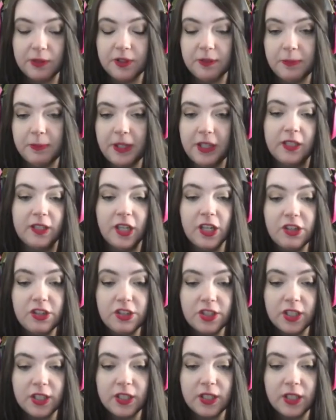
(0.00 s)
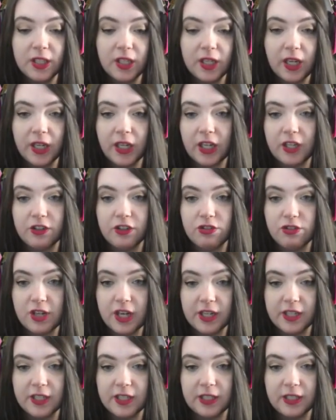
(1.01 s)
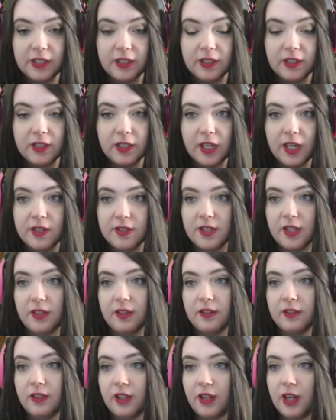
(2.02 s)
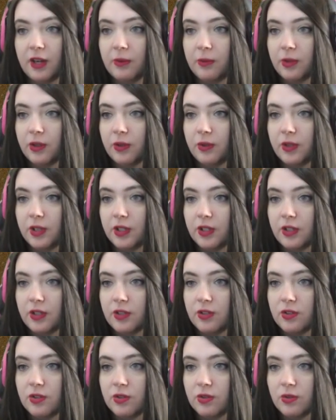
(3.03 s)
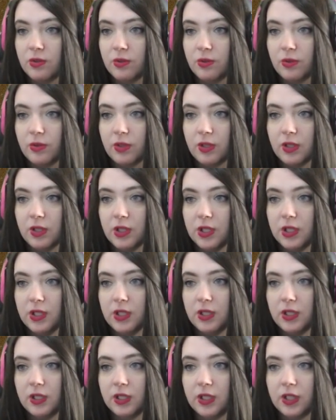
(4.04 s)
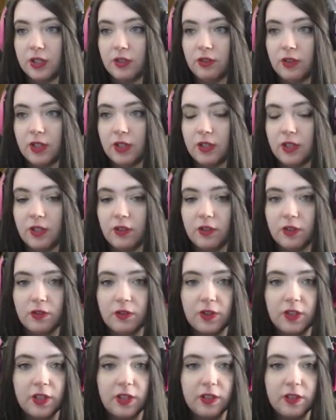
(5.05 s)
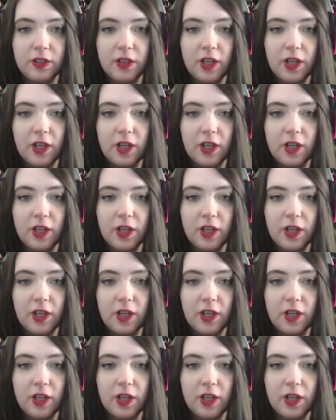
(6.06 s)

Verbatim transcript: I wasn't paying attention. I got distracted. I suck. Alright, we're going to... Actually, I think it's over